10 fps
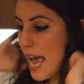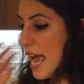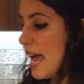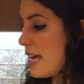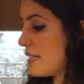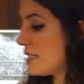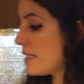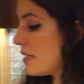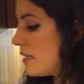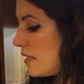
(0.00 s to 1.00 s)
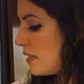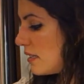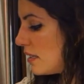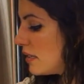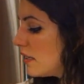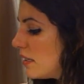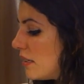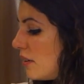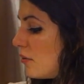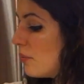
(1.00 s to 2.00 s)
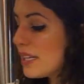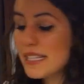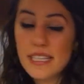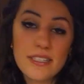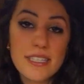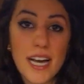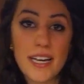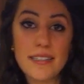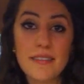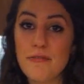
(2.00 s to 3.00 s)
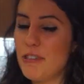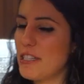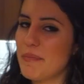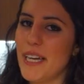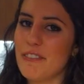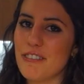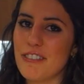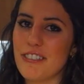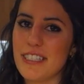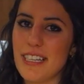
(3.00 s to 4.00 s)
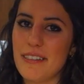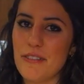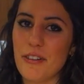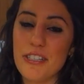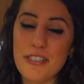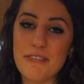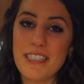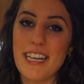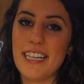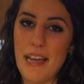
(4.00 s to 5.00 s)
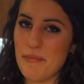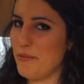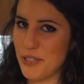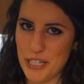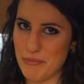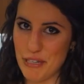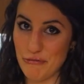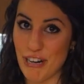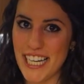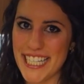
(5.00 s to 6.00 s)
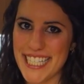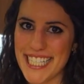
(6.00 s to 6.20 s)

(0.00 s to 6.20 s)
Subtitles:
And once they're done, once my orzo's done, we're going to be ready to